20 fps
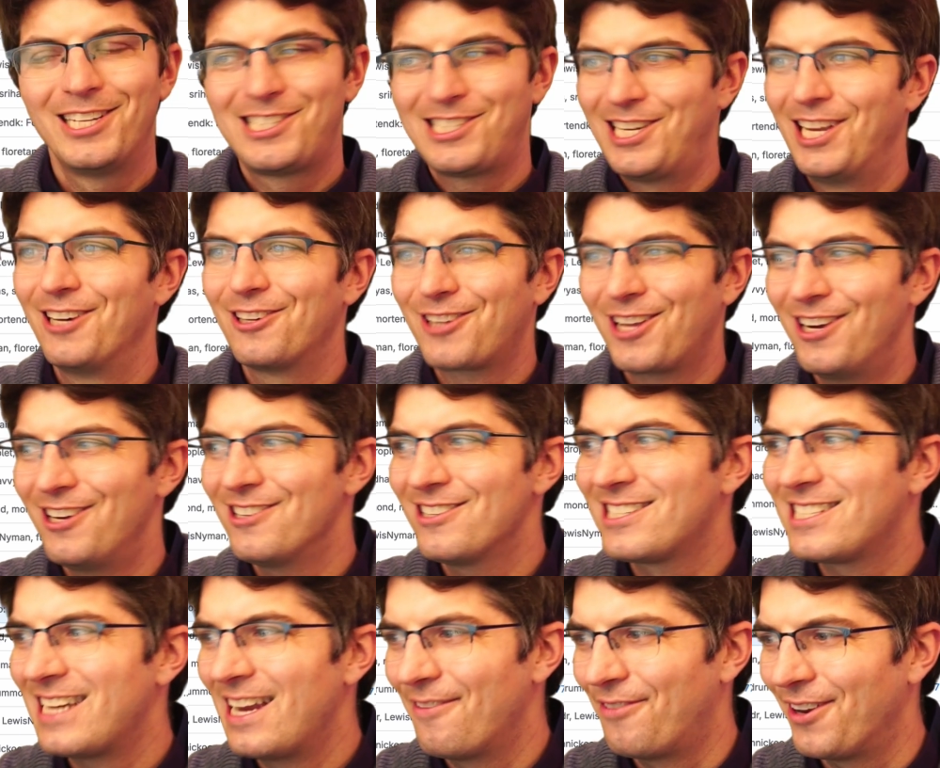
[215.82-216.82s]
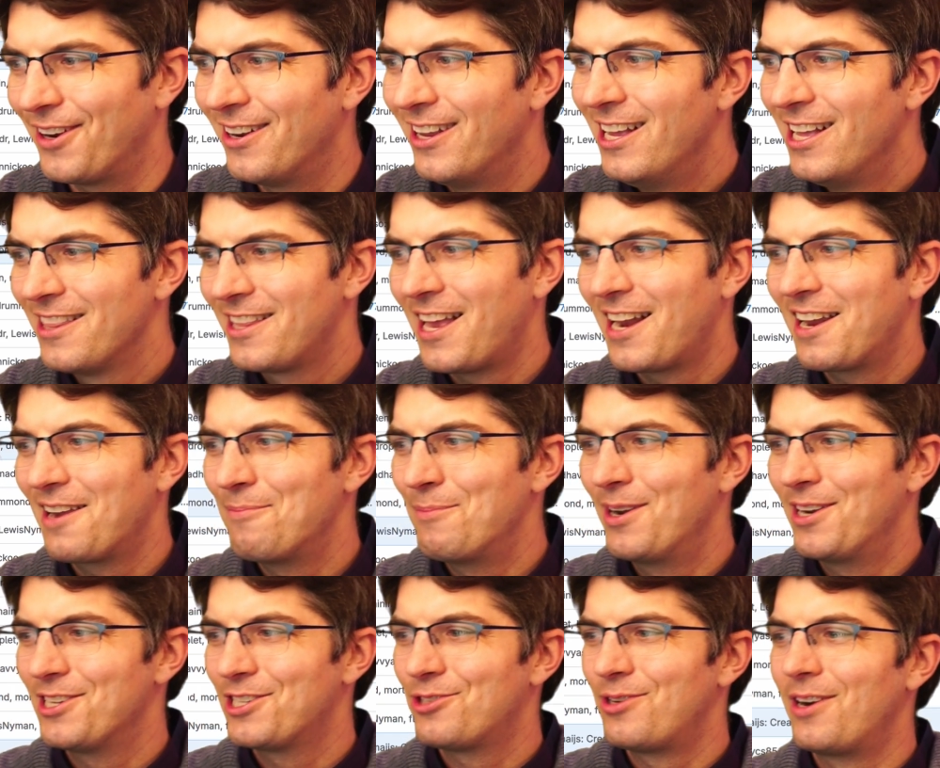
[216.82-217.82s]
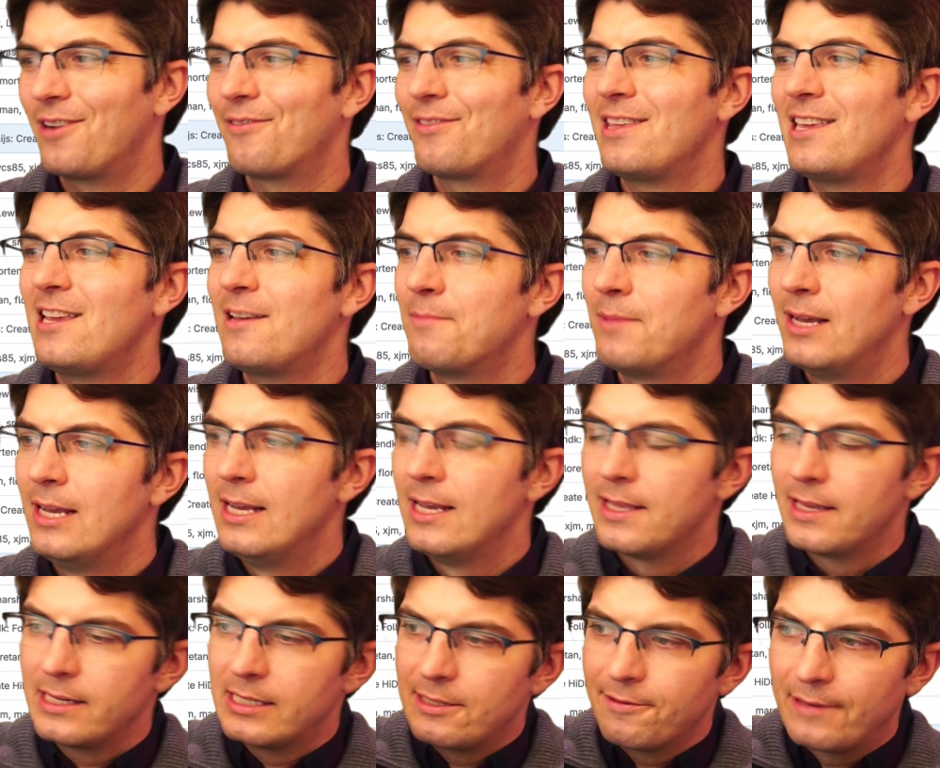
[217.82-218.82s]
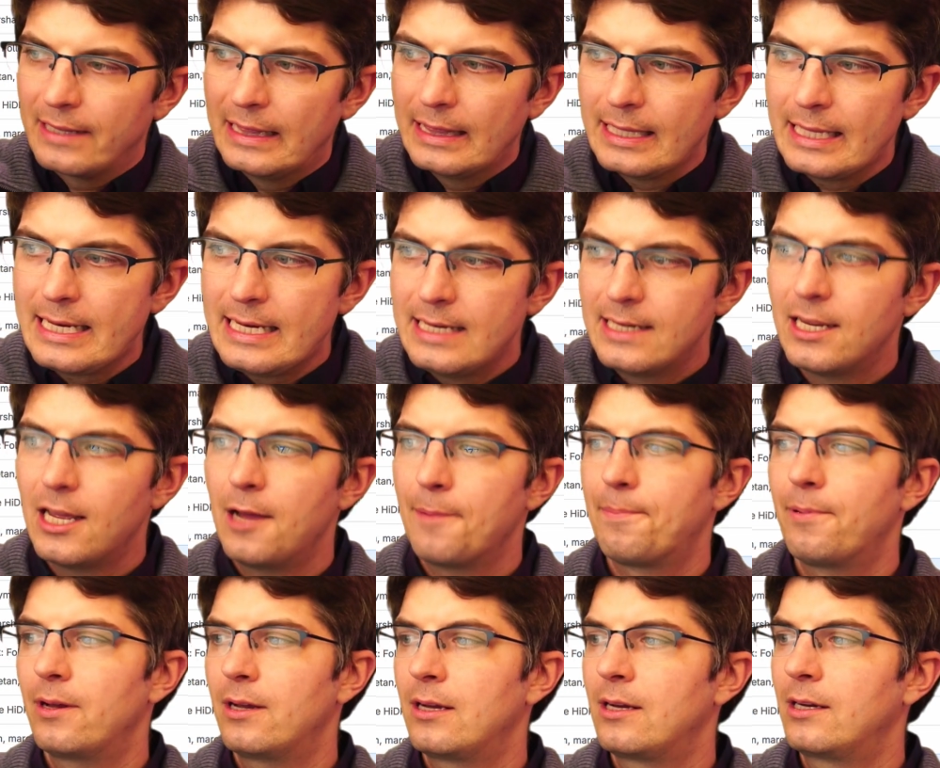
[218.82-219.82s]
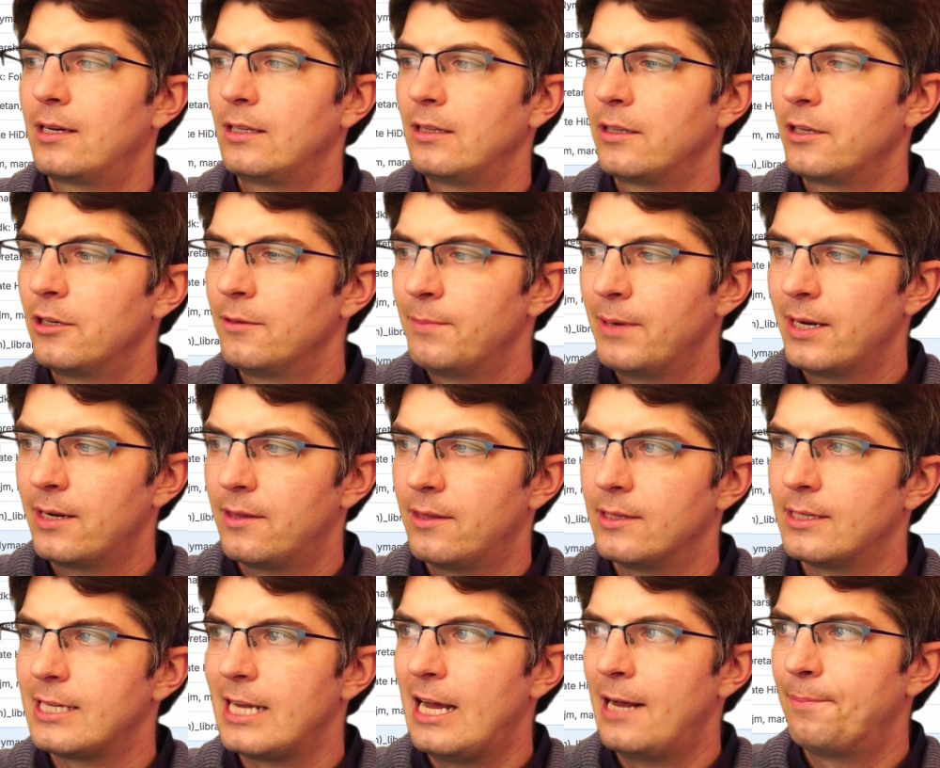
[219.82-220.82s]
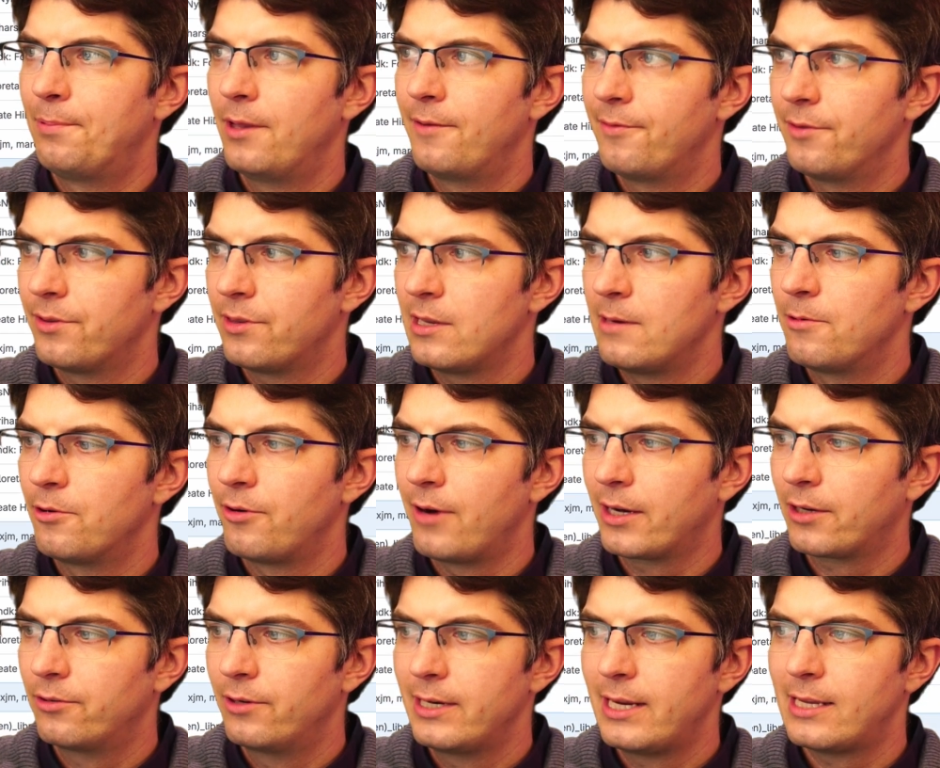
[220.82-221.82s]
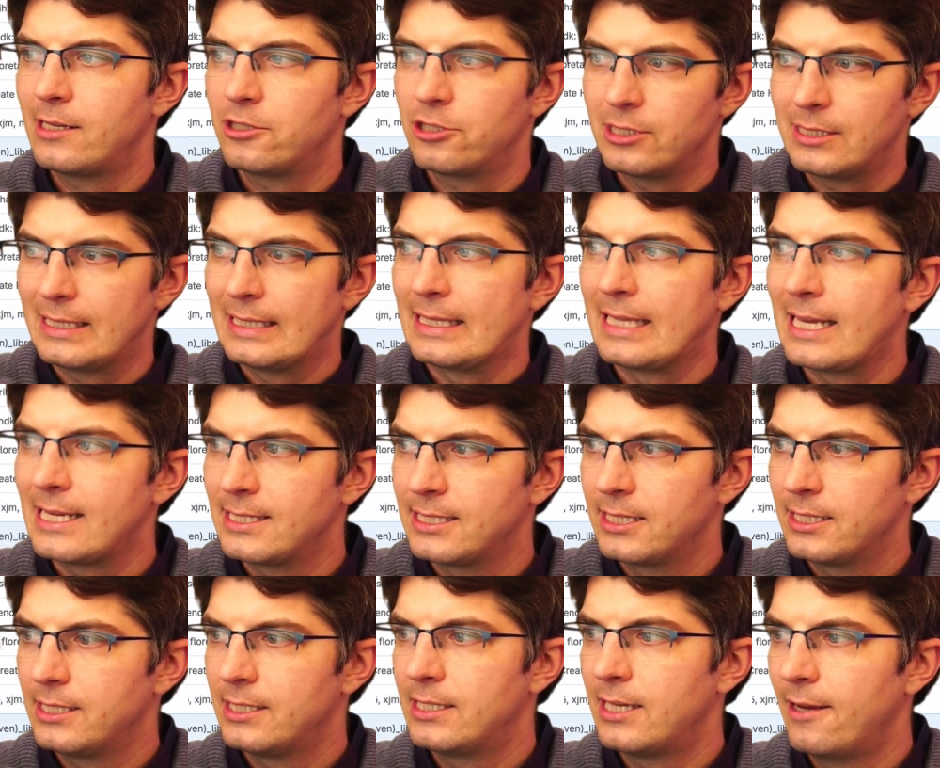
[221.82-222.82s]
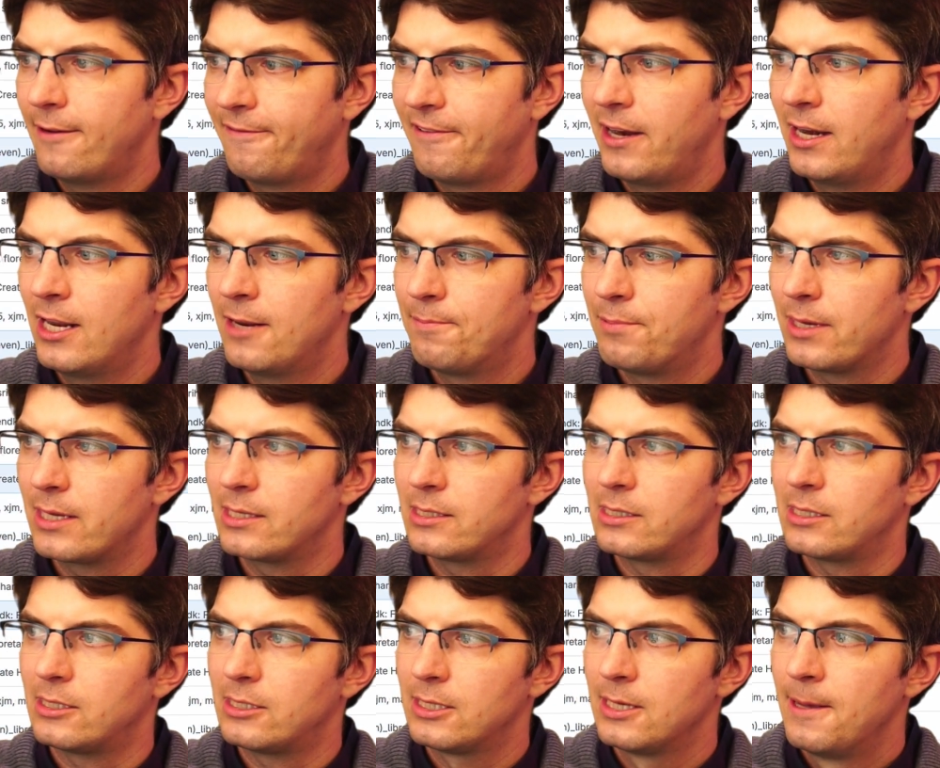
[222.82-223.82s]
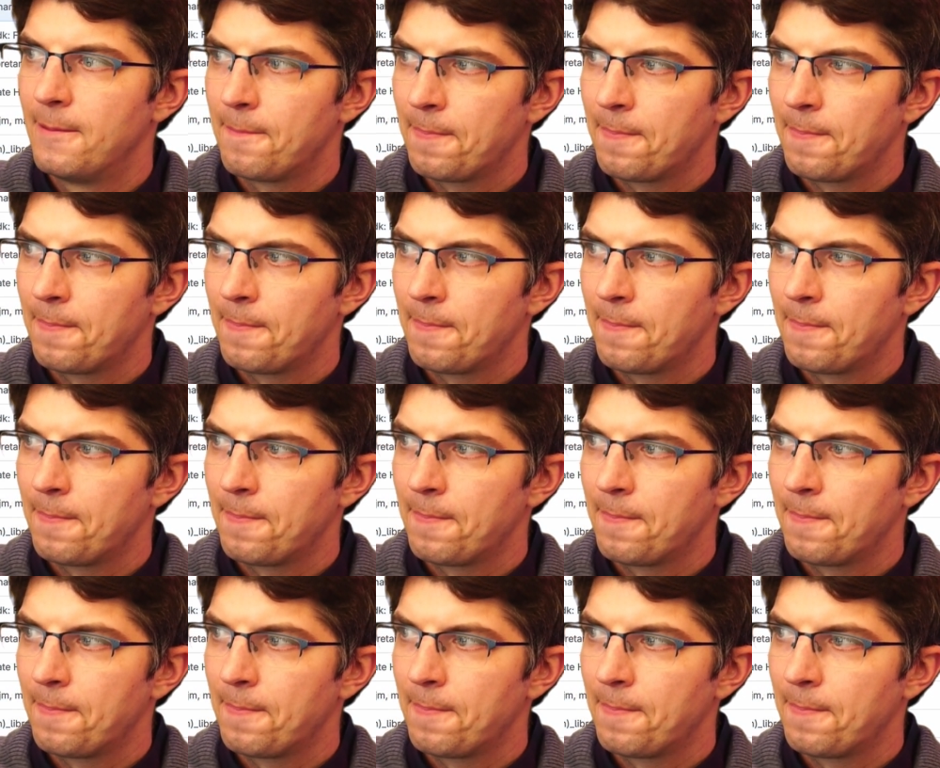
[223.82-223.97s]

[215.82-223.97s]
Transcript: still called 7, that administrative theme, things have cleaned up uh, a little bit. The top level theme directory has just less stuff in it because it's